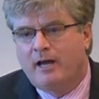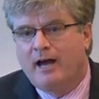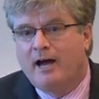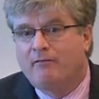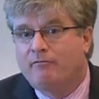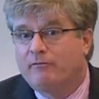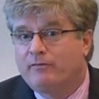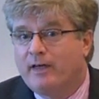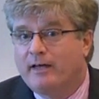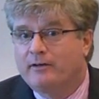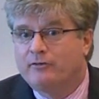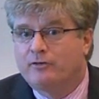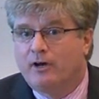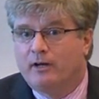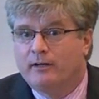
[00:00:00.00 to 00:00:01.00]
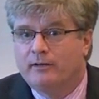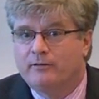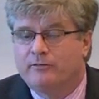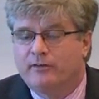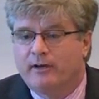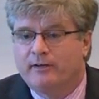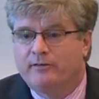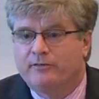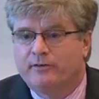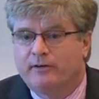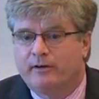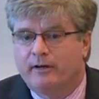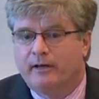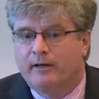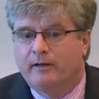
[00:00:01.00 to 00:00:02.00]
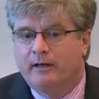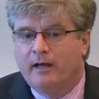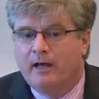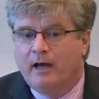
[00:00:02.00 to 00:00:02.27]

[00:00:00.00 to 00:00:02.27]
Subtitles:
Half of that has gone inside Syria.